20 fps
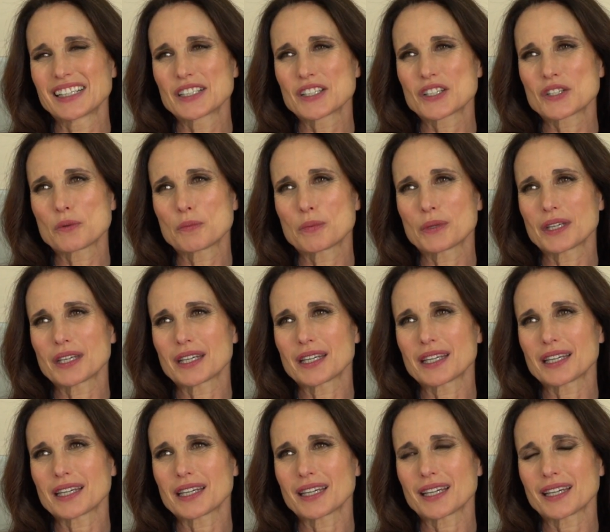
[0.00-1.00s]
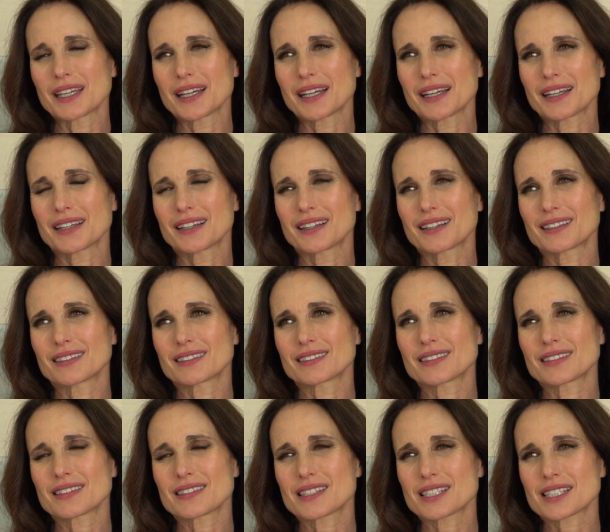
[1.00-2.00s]
to be
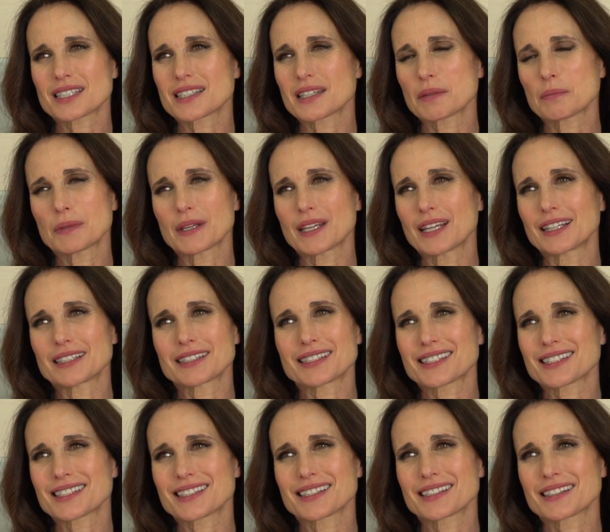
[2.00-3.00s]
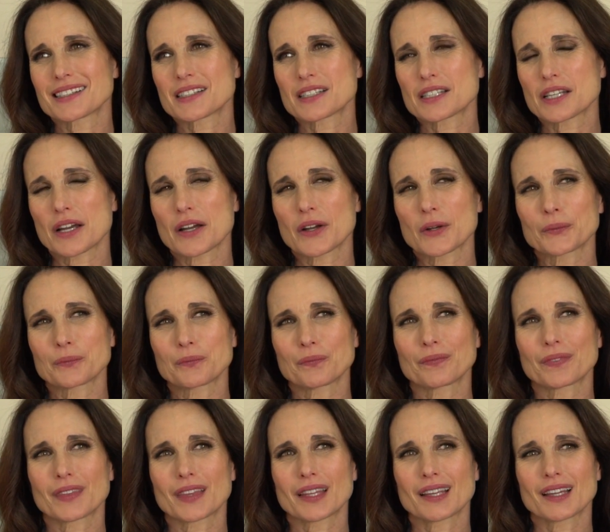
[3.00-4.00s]
just at peace. So
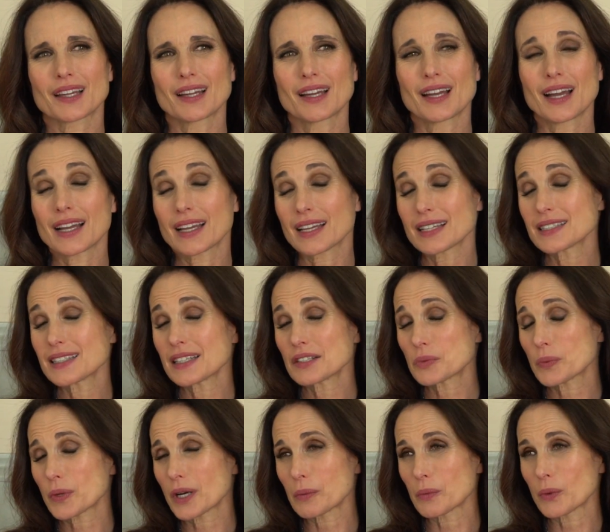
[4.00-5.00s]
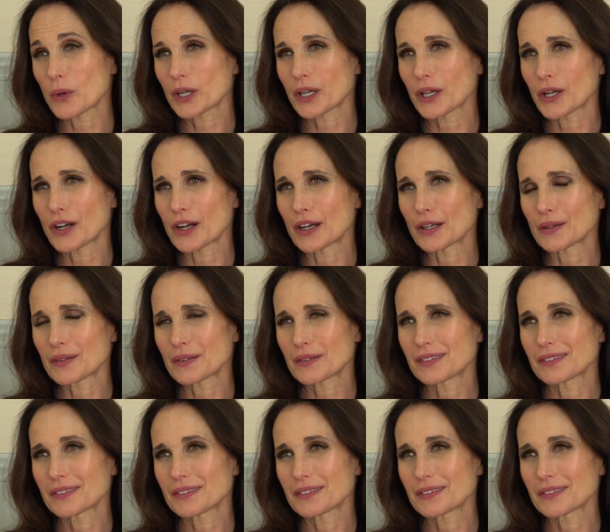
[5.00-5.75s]
I guess that's what I'm working on.